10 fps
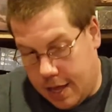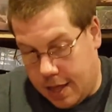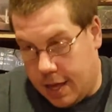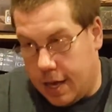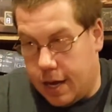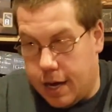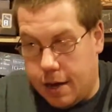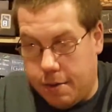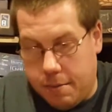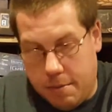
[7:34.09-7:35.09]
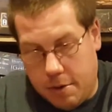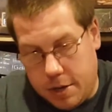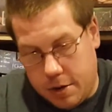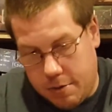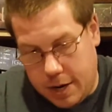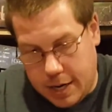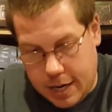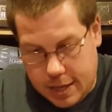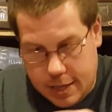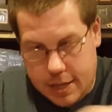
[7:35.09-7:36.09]
and like I say, the
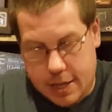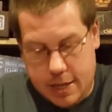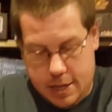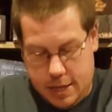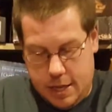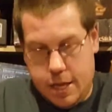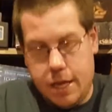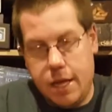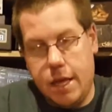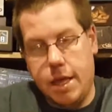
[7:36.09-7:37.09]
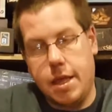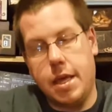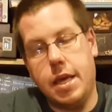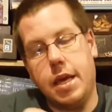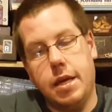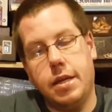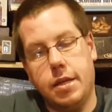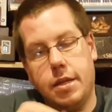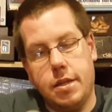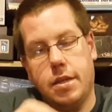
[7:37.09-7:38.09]
Monster Rejects
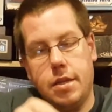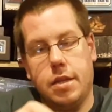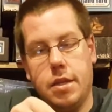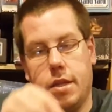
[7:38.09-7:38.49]
is the